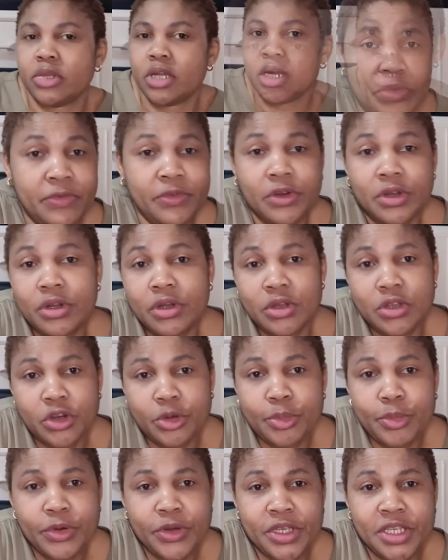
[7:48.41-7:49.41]
You've got all your
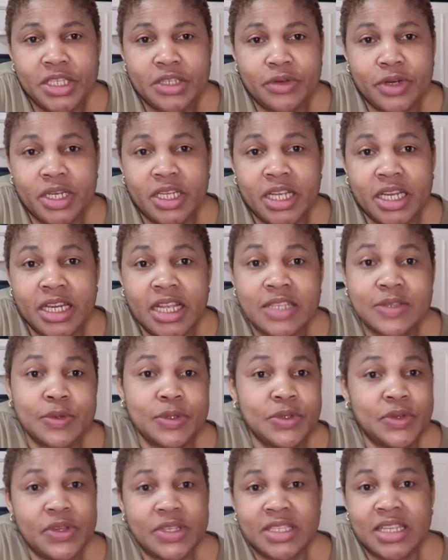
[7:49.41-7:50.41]
points ready, and that's
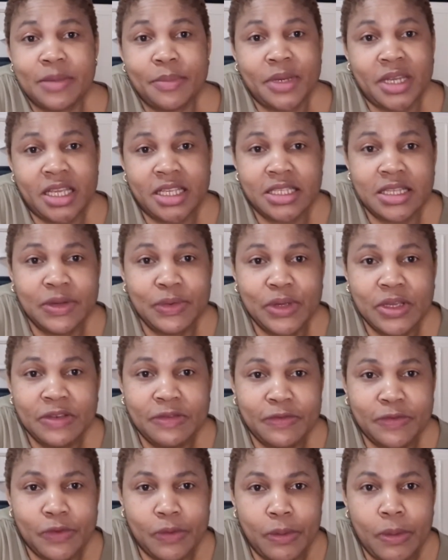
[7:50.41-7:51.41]
what your examiner is looking
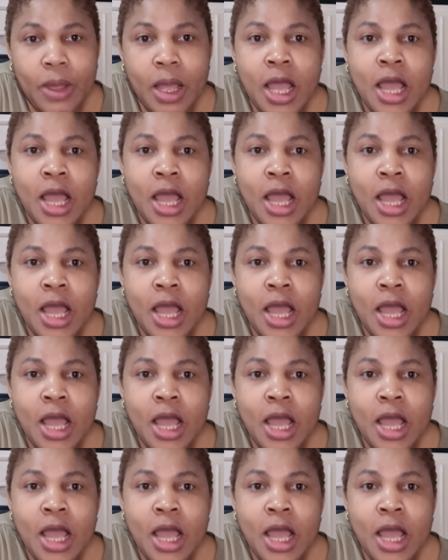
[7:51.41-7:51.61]
for.